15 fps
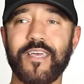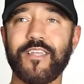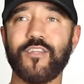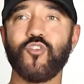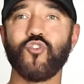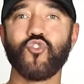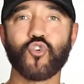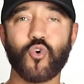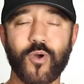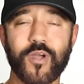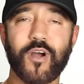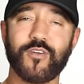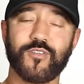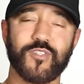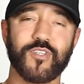and enjoy
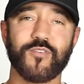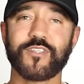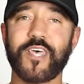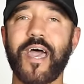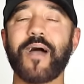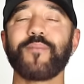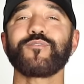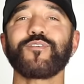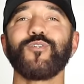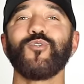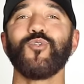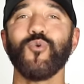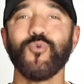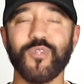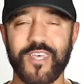ourselves.
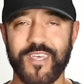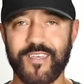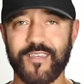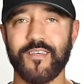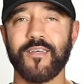Absolutely.